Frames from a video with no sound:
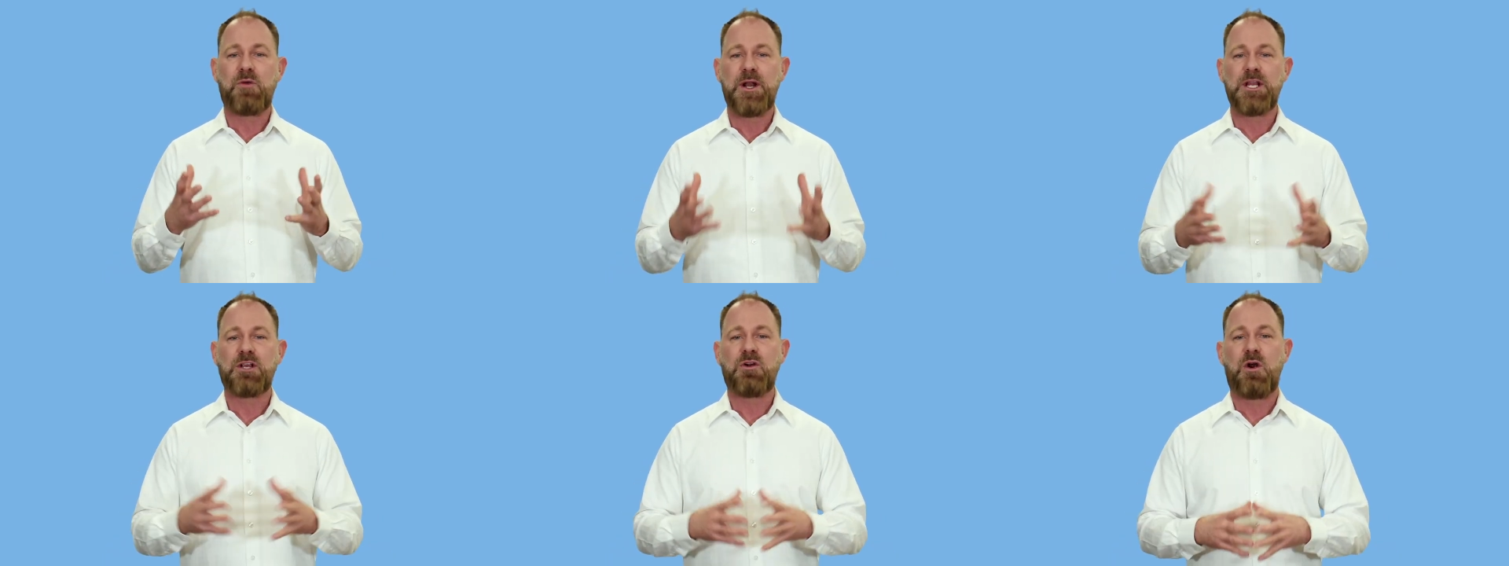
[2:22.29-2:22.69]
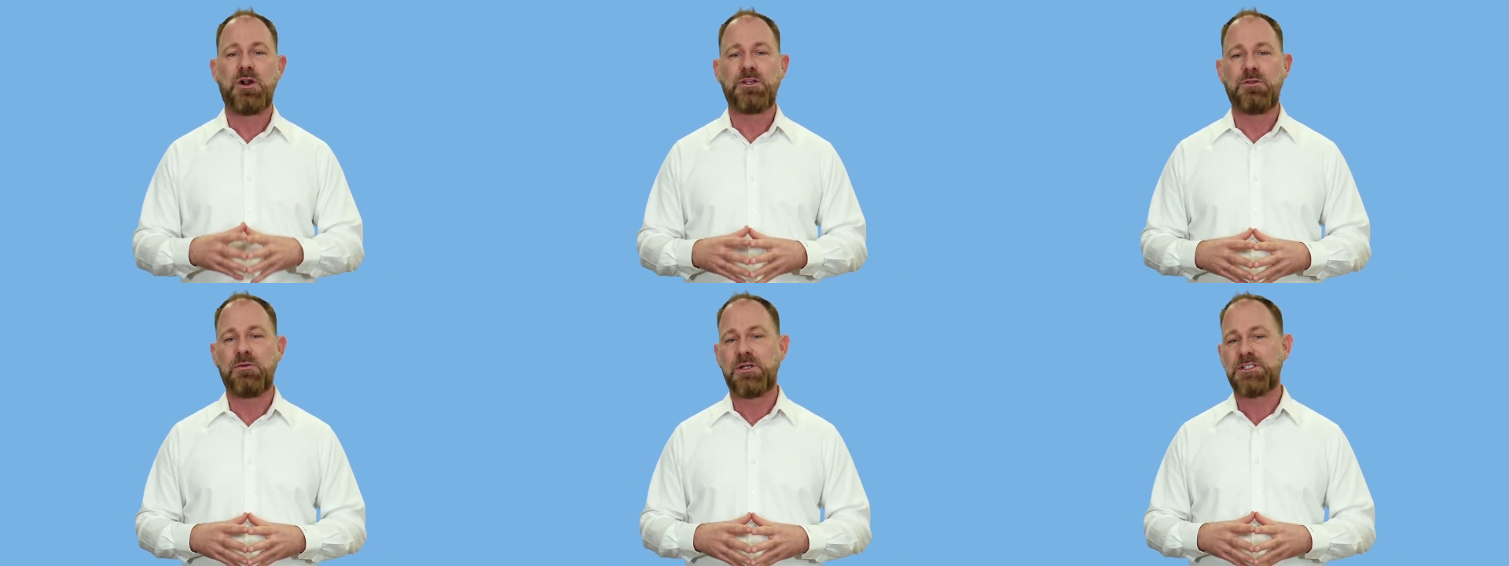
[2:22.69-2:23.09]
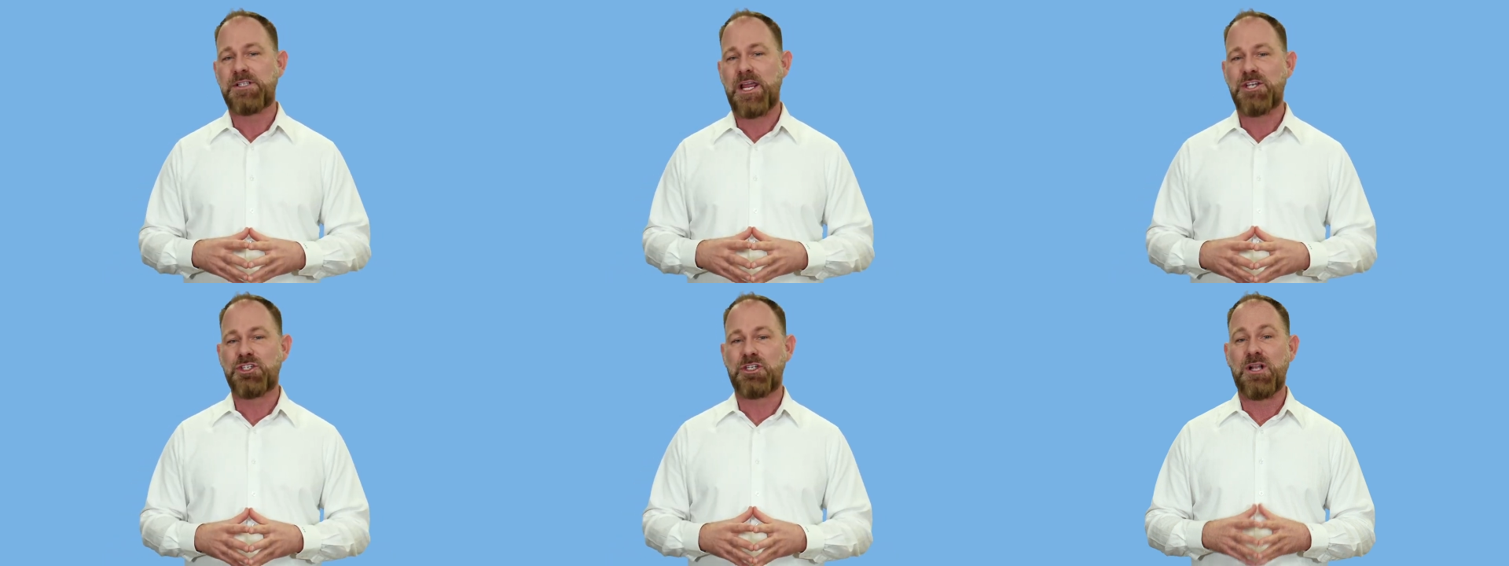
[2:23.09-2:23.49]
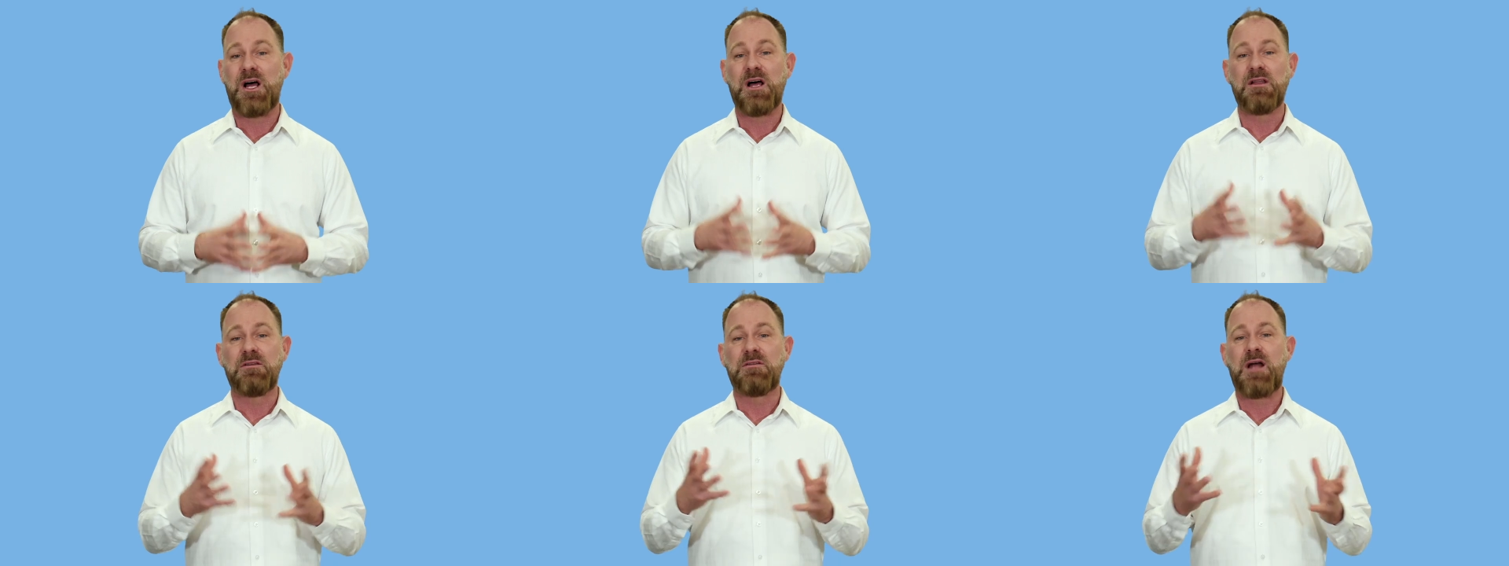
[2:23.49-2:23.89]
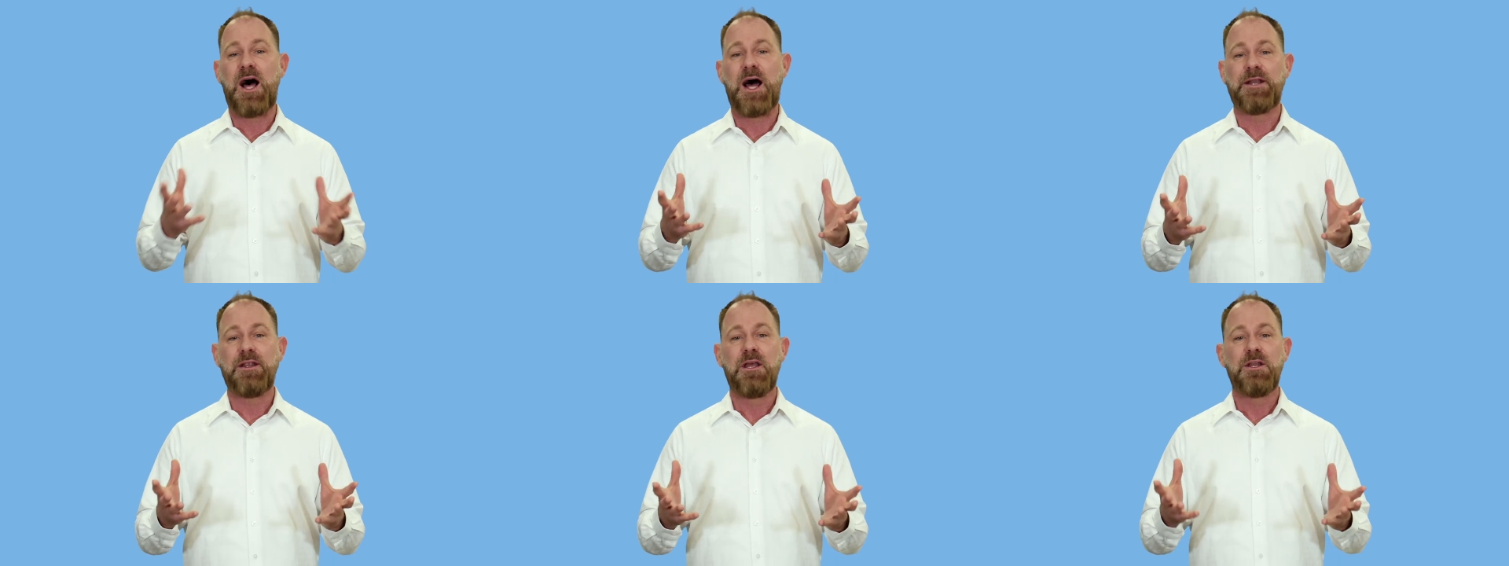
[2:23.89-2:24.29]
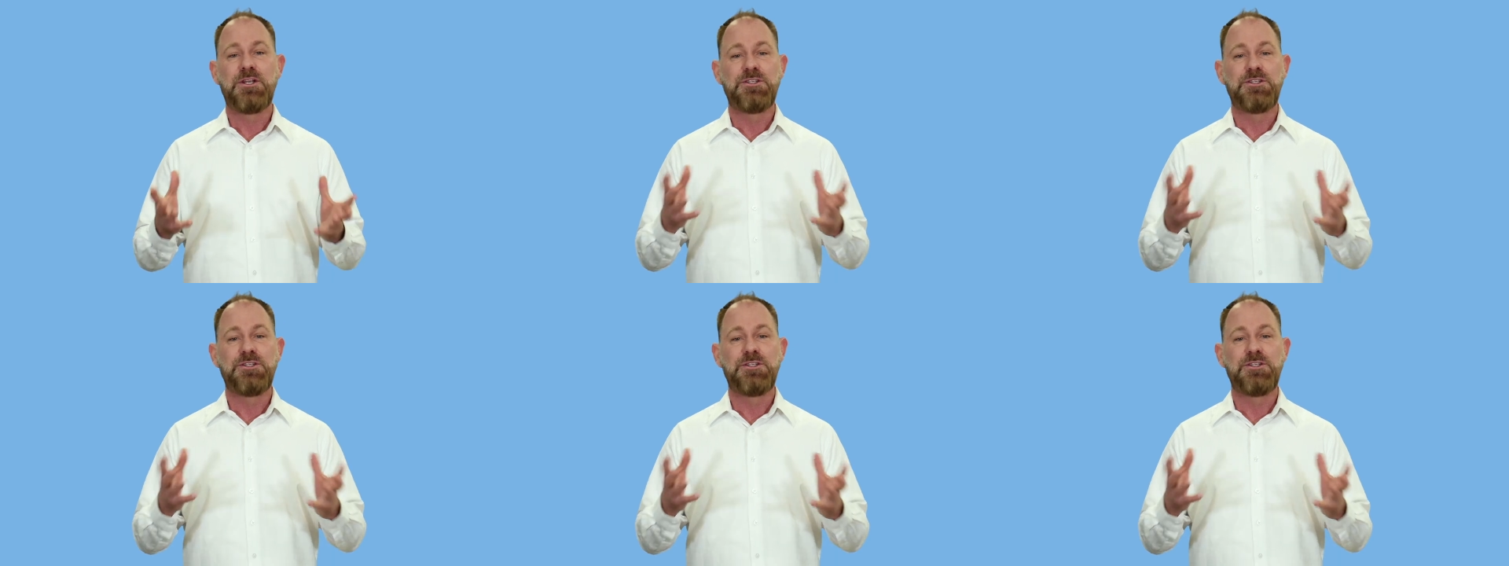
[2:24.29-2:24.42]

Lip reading: credit card utilization a lot